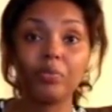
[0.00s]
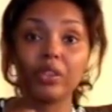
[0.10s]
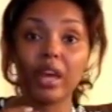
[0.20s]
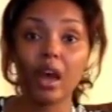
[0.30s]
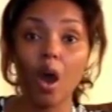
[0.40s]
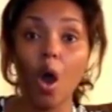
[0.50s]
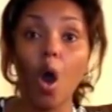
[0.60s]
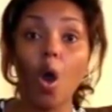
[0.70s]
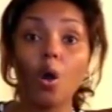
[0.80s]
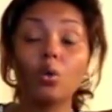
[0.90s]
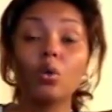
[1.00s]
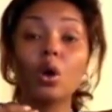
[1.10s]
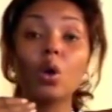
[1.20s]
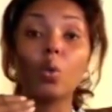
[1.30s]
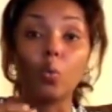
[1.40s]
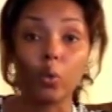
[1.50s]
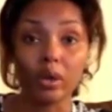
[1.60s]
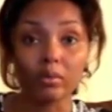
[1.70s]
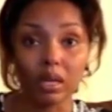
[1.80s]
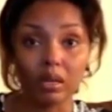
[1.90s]
that all
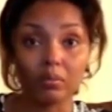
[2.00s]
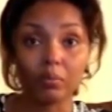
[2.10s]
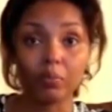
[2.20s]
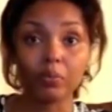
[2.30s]
women